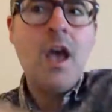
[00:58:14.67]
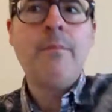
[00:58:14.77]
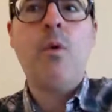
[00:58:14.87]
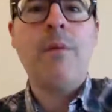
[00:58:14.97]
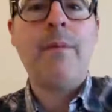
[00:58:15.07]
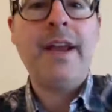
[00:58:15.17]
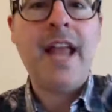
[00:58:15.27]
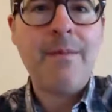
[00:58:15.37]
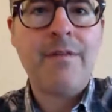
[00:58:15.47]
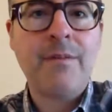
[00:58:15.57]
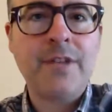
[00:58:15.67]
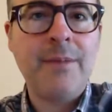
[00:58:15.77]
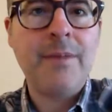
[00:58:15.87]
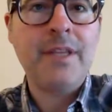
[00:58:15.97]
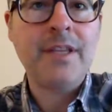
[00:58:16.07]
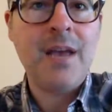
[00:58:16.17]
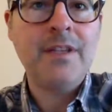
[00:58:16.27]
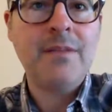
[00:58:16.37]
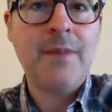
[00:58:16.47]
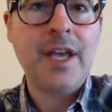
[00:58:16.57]
might happen from time to time is it
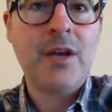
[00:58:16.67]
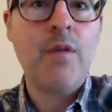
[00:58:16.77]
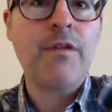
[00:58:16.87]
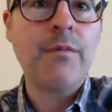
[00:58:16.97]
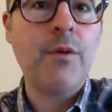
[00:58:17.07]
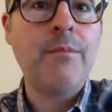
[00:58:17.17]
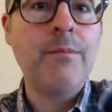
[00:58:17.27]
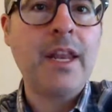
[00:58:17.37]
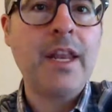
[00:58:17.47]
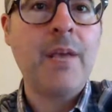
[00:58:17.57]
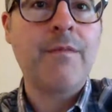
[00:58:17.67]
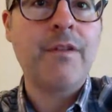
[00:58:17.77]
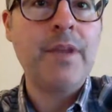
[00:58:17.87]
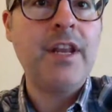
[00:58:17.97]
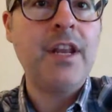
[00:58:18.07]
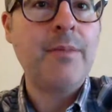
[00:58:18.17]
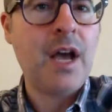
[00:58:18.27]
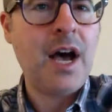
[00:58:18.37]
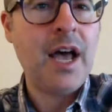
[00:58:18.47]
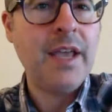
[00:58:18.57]
might go from low to medium, from medium to
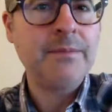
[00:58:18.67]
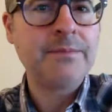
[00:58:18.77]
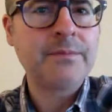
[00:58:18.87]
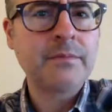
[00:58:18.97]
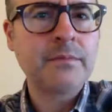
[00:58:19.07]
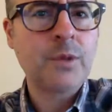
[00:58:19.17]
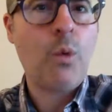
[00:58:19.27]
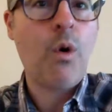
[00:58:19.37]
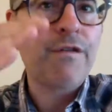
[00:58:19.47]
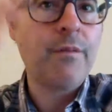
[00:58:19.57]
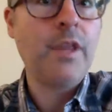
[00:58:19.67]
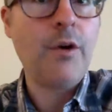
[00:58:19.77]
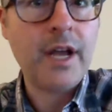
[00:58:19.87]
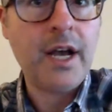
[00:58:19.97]
high, or from low to high.